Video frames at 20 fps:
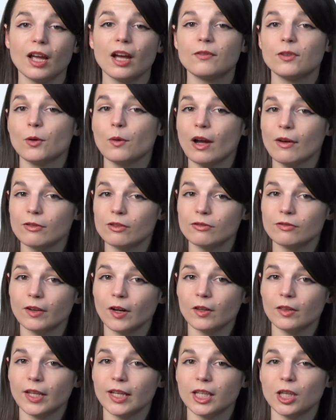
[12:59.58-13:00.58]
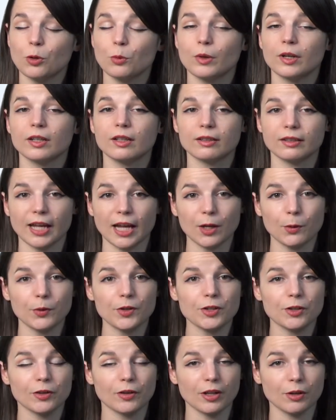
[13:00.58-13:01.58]
have you ever felt like you were in a
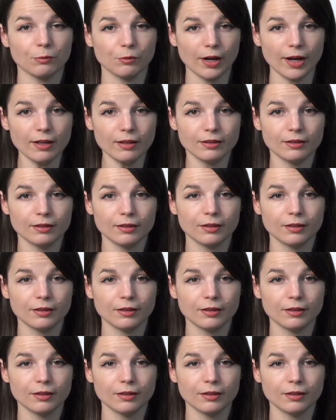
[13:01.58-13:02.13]
language learning rut?